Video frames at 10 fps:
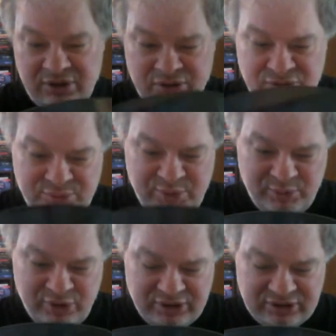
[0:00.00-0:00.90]
the mint
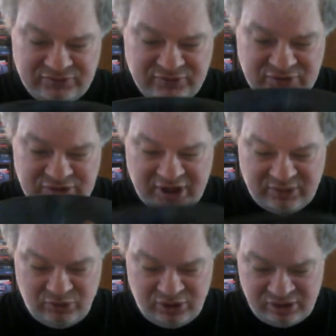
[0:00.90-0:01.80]
marks for side
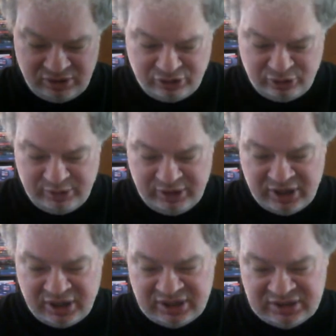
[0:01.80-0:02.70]
1 are going to be
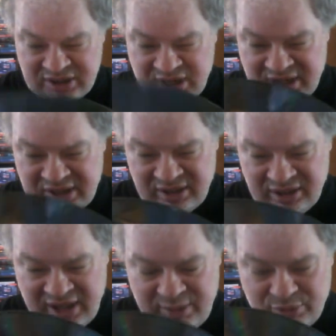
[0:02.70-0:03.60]
on the side
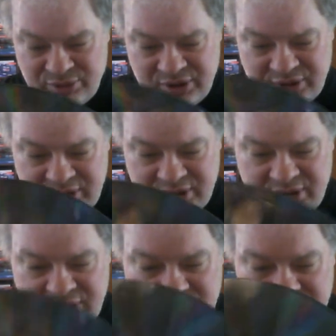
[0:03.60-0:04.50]
labeled,
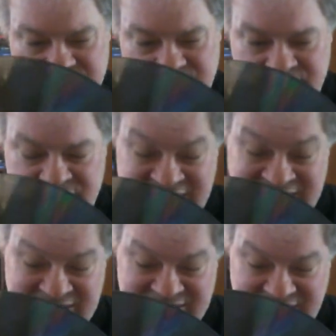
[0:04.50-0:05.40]
in
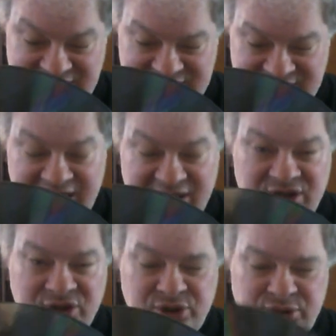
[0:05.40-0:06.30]
this case, Kent
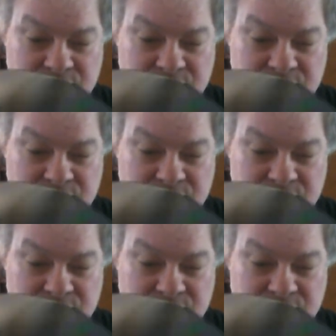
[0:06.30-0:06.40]
2.